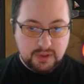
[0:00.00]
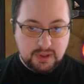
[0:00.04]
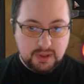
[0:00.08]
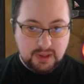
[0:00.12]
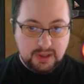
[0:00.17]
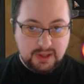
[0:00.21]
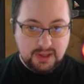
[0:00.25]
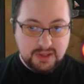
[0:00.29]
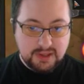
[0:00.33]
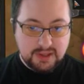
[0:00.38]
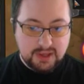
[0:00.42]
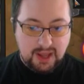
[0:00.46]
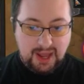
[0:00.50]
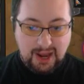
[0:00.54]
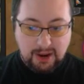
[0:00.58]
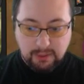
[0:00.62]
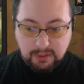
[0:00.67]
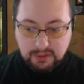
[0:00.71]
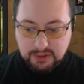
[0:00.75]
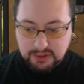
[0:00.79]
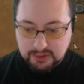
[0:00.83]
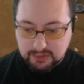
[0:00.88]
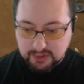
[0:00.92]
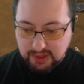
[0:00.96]
It is
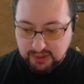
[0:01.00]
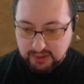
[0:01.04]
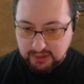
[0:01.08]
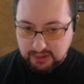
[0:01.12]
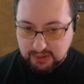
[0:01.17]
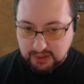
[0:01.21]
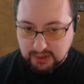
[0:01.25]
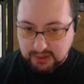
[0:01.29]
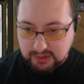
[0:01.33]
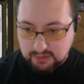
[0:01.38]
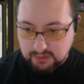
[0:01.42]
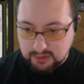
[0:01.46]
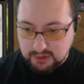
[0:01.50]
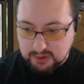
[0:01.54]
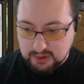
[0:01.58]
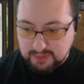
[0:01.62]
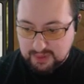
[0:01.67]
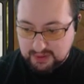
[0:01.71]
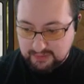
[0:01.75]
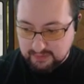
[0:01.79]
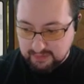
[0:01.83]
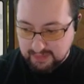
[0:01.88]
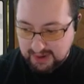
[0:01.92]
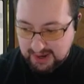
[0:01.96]
hours, right? Get creatures
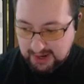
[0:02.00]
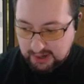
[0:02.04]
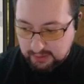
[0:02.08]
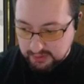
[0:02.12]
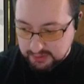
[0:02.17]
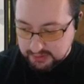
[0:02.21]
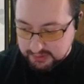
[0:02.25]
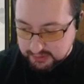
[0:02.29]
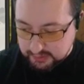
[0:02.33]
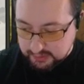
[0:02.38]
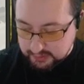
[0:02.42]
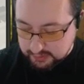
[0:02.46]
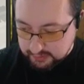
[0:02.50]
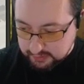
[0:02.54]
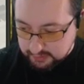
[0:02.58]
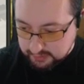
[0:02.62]
back from hours.